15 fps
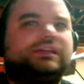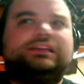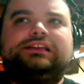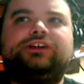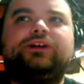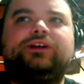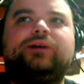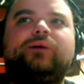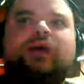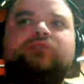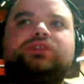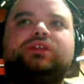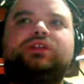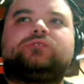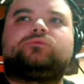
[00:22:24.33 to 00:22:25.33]
Hear how
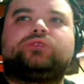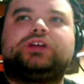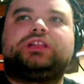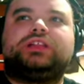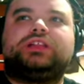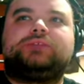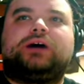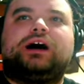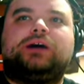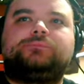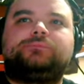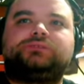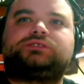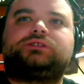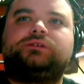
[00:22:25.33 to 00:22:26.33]
everything really
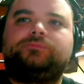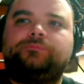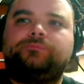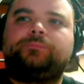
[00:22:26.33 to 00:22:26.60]
pops?